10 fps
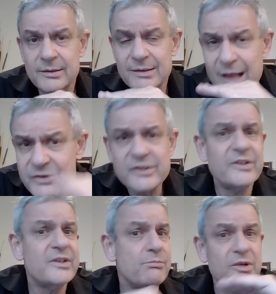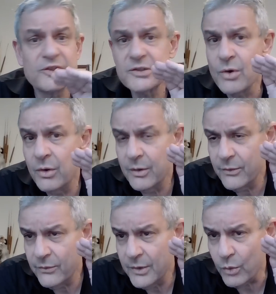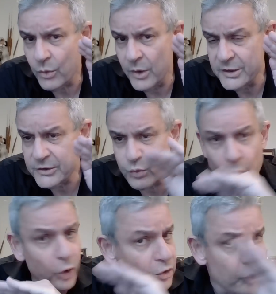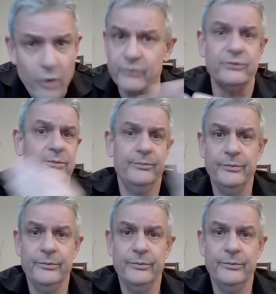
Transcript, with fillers: Narcissism is, is walled off,